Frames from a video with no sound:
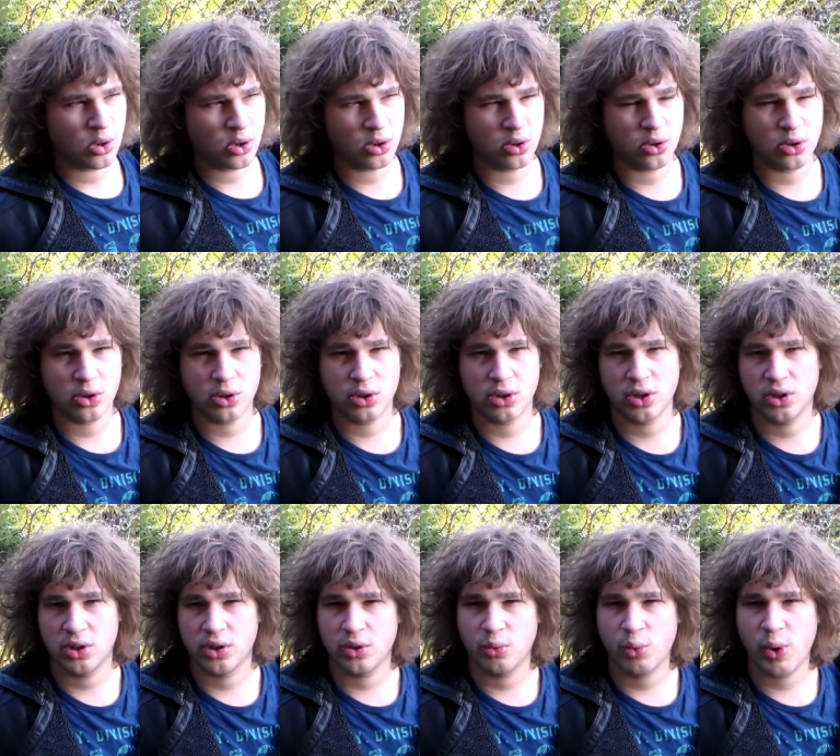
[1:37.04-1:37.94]

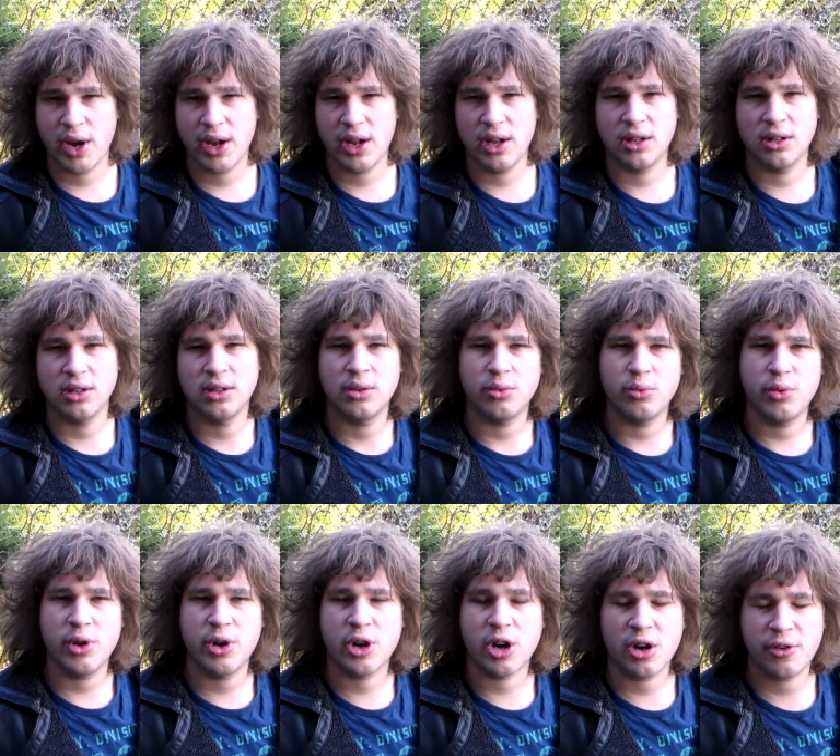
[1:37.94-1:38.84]
or, well,
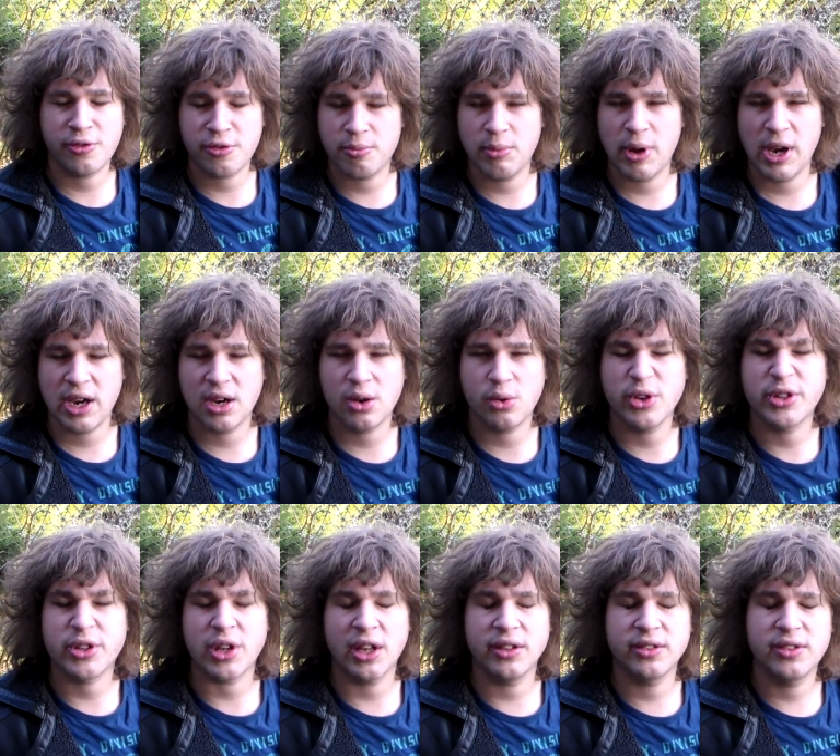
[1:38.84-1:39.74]
we are familiar
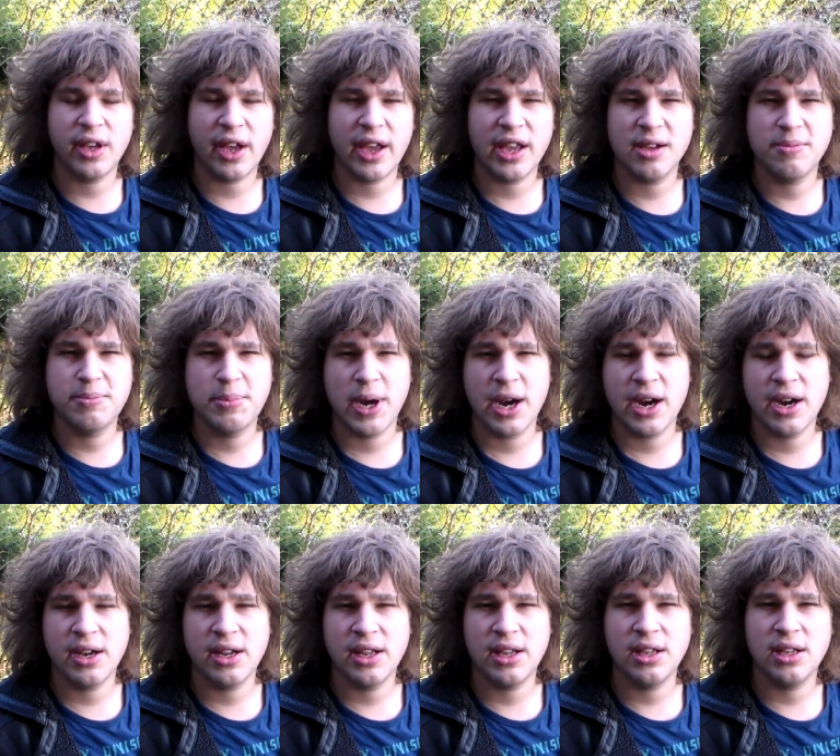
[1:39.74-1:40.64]
with Antheraea
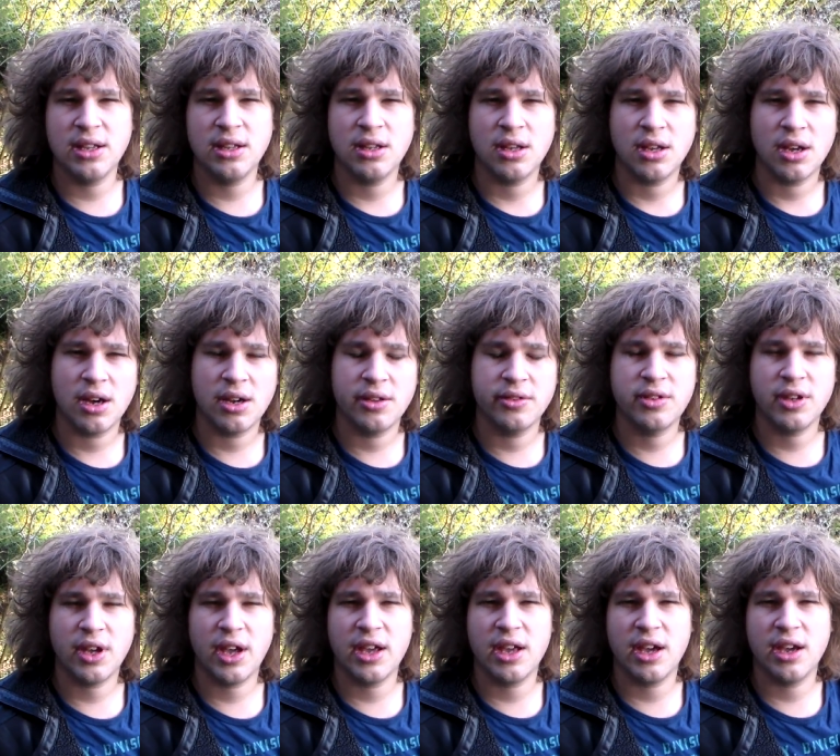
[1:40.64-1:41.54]
pernyi,
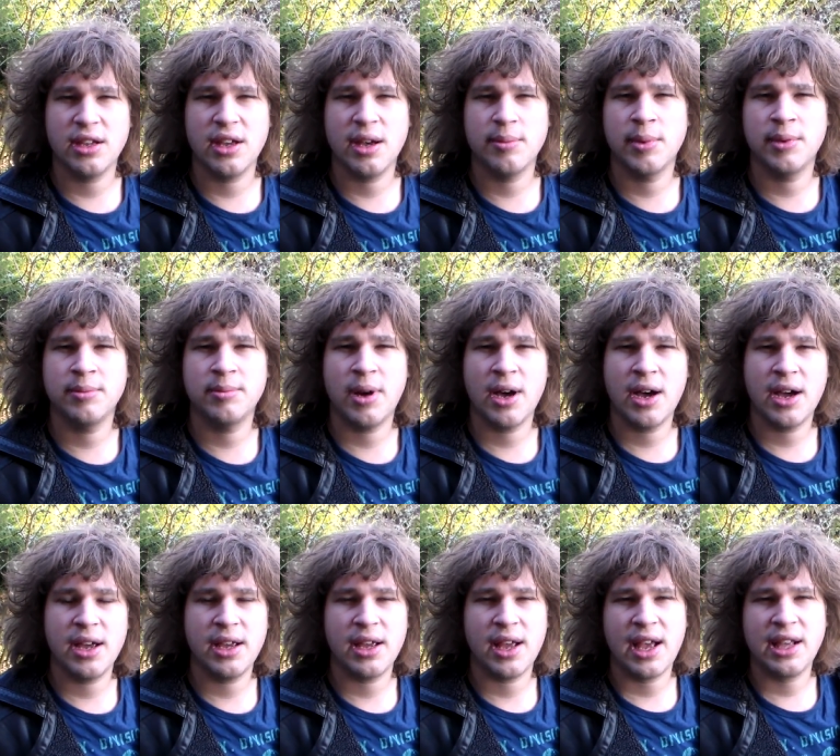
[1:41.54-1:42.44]
Antheraea
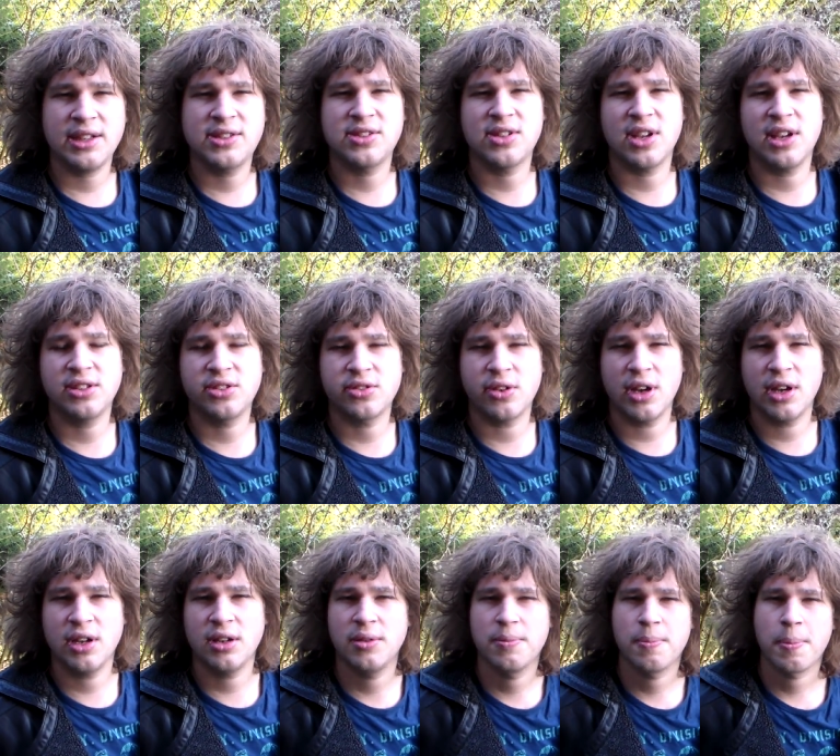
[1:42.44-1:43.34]
yamamai,
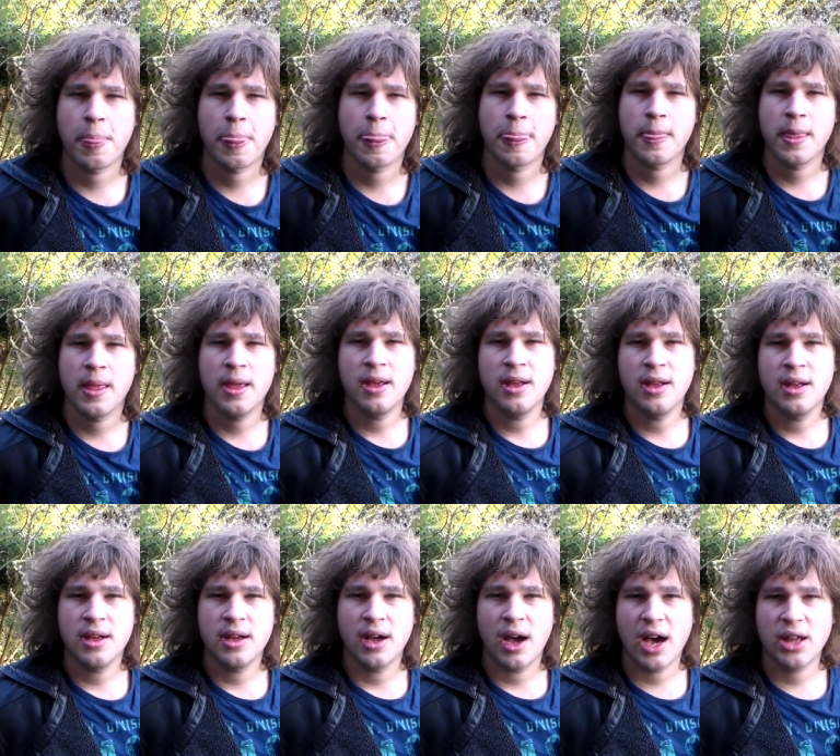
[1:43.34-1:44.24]
etc.
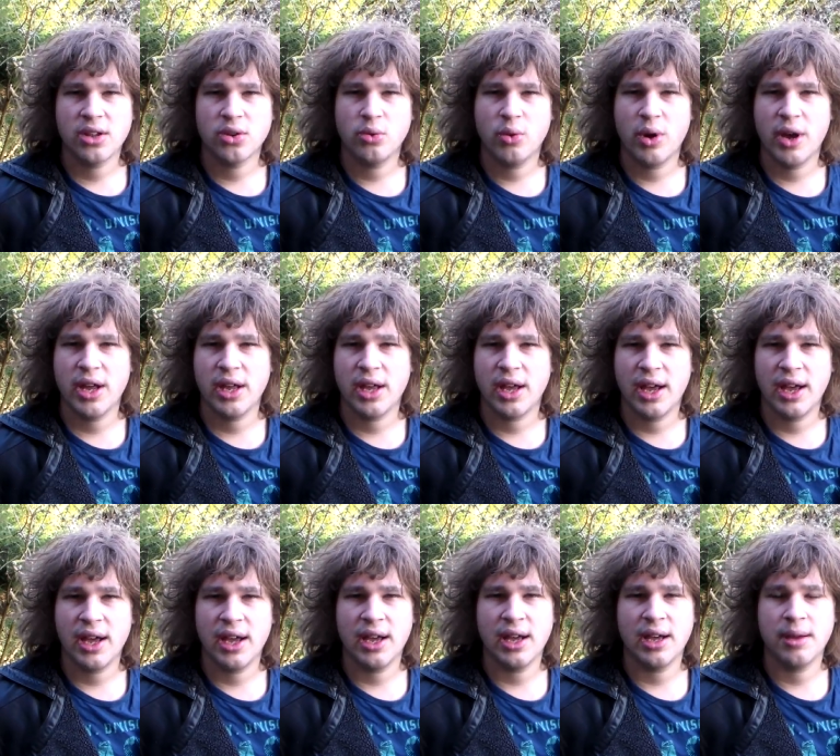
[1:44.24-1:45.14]
Either way,
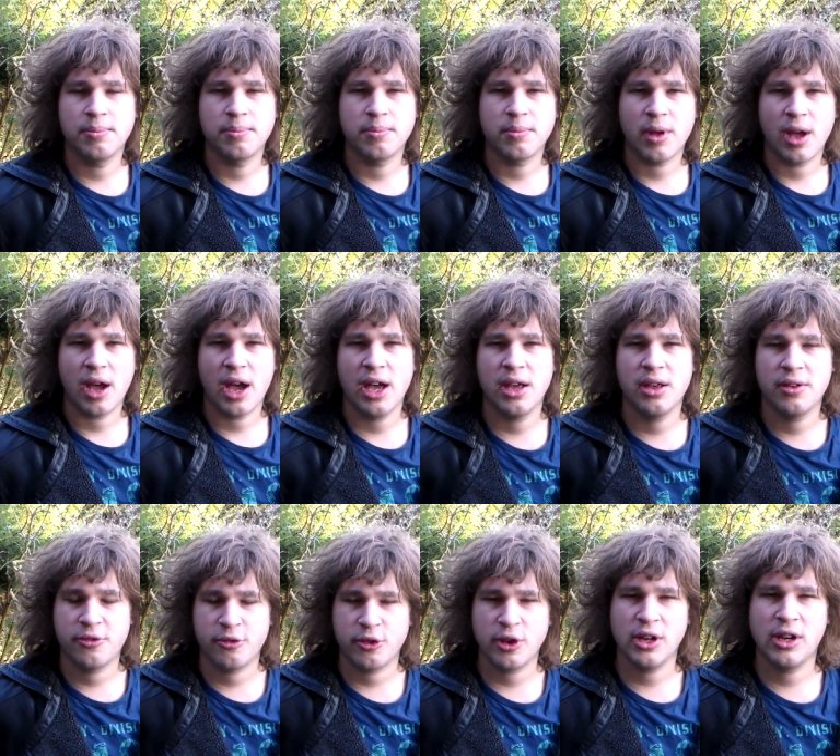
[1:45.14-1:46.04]
um,
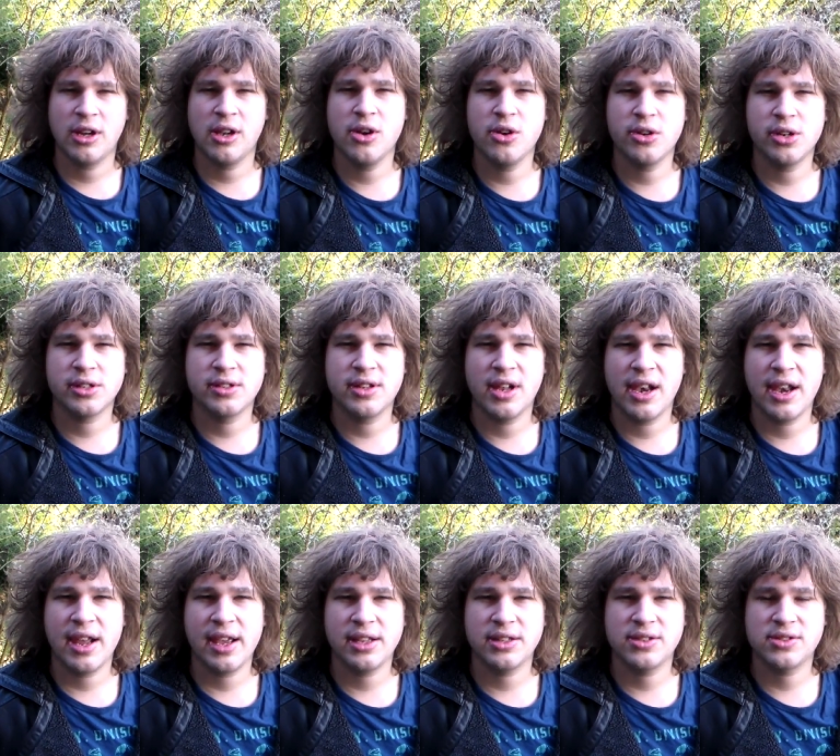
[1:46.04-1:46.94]
I've included the
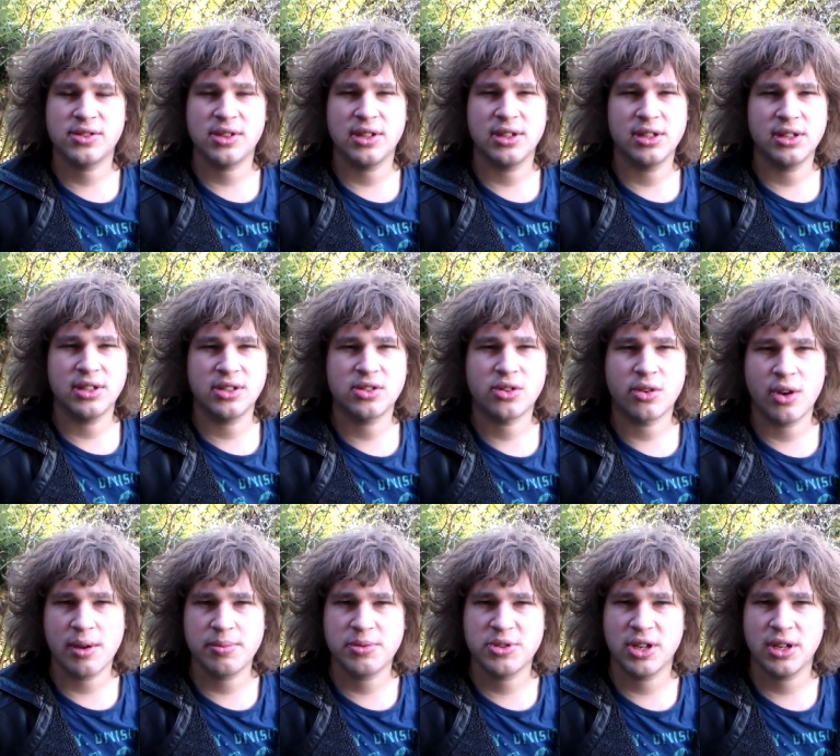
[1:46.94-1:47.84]
links in the
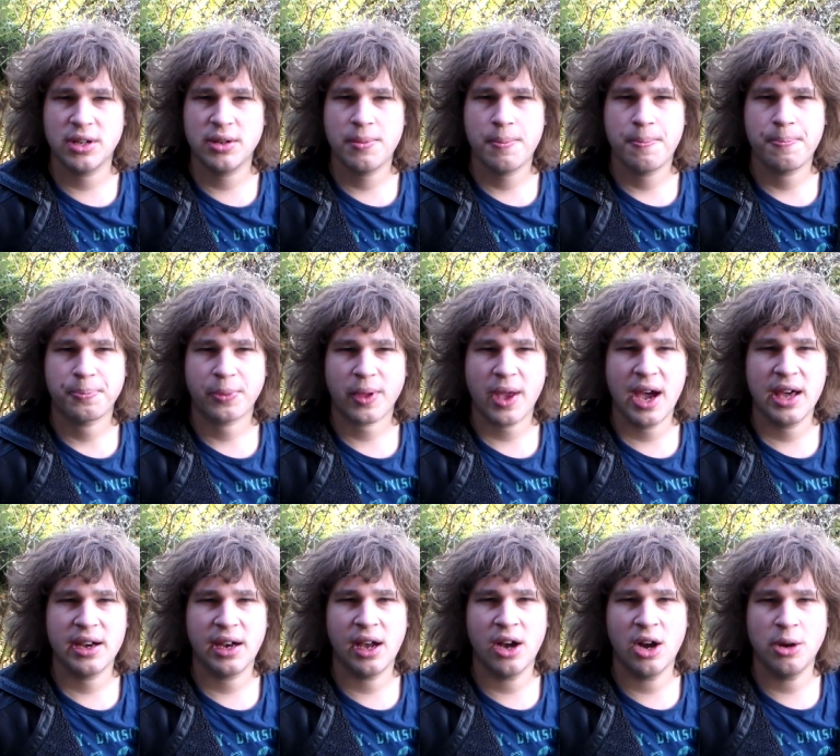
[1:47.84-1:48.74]
description,
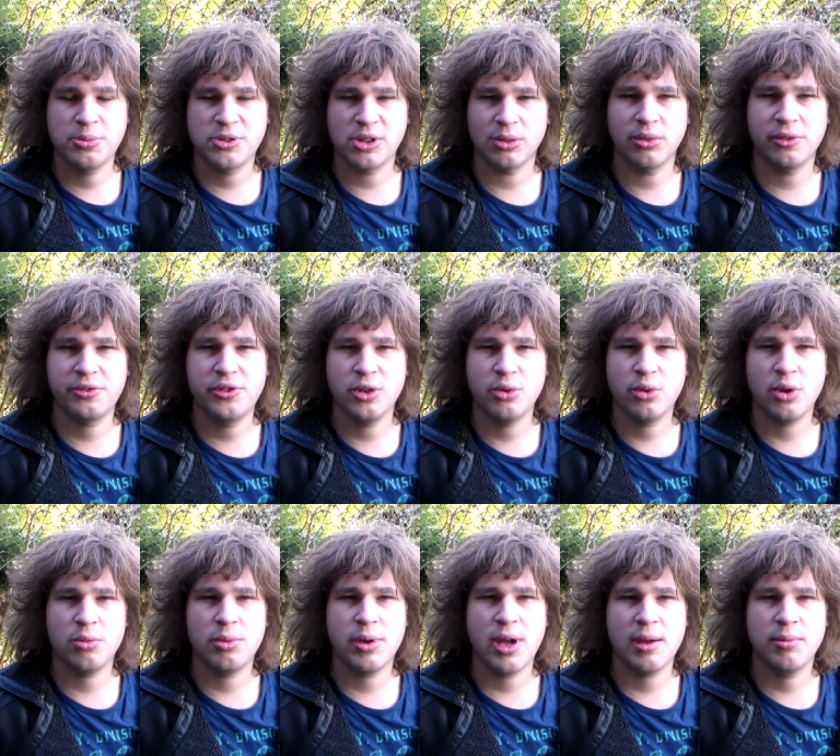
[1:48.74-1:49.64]
and I hope some of you
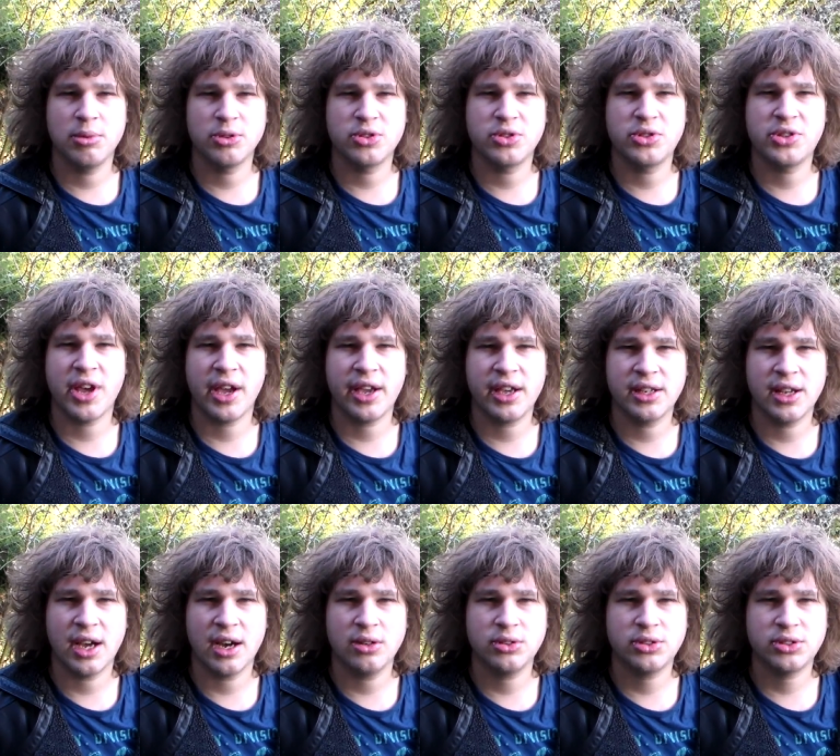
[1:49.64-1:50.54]
will be able to check
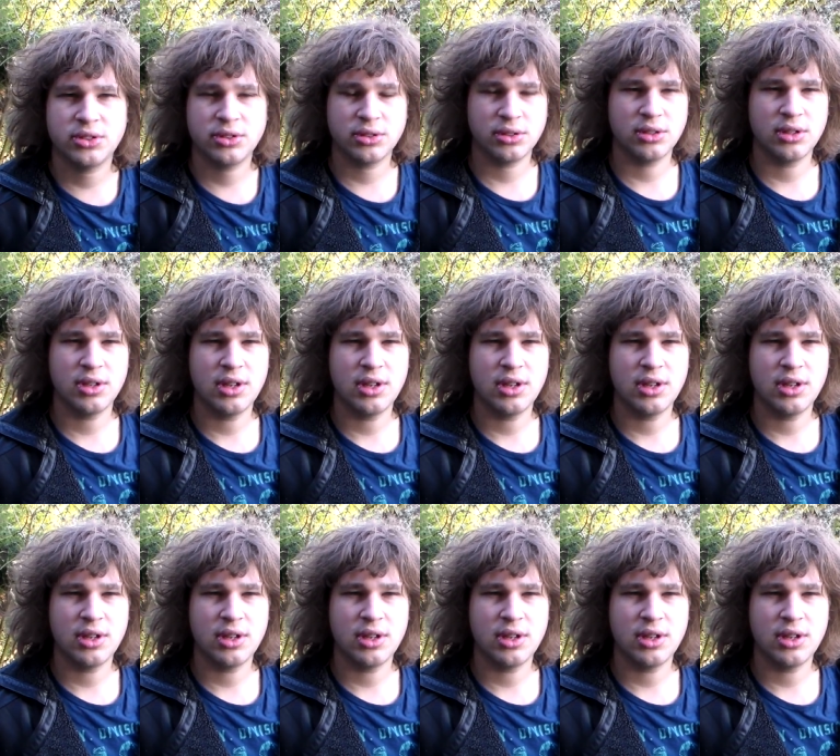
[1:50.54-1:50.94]
it out.